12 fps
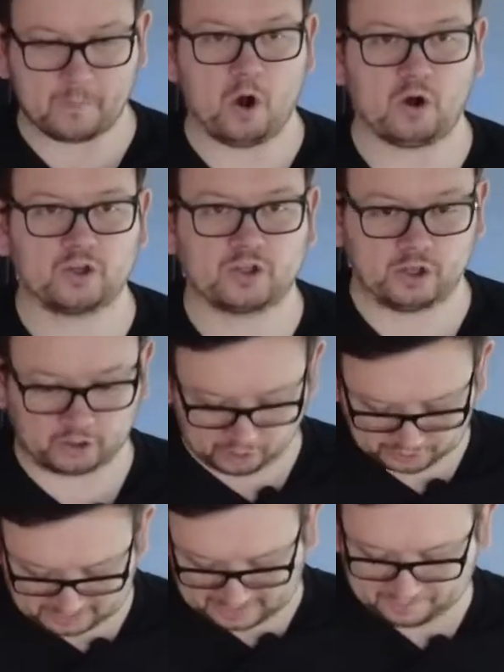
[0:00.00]
box that
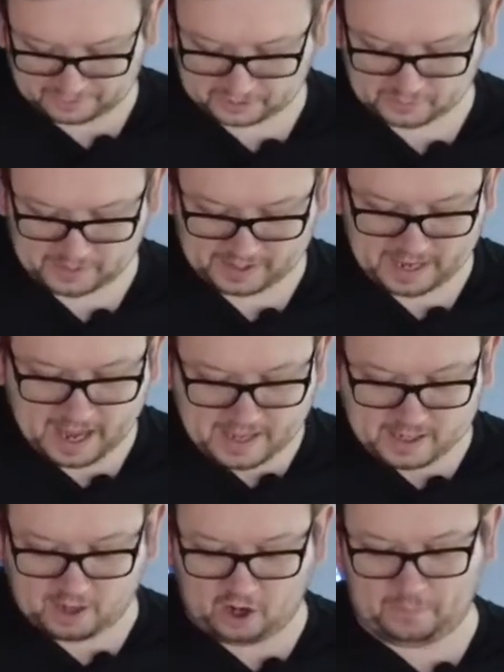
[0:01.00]
got delivered to me a
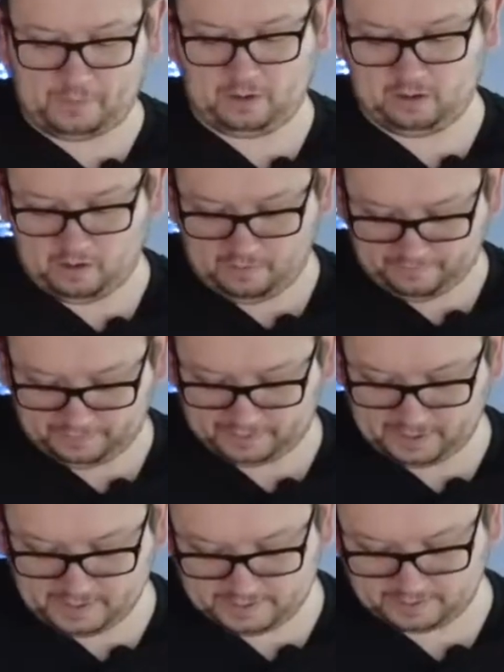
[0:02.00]
couple of
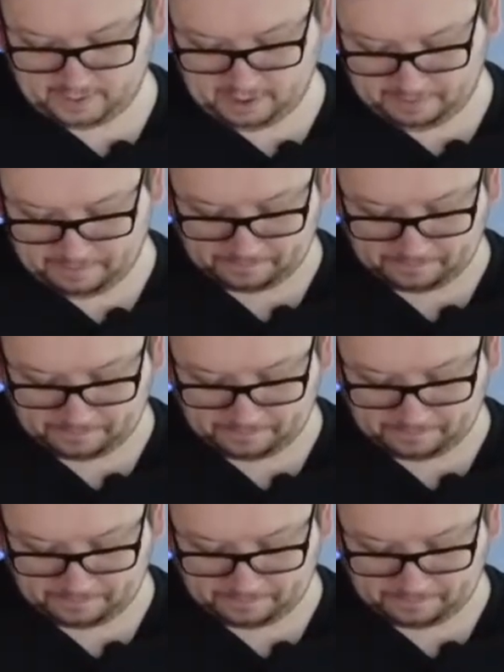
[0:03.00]
days ago.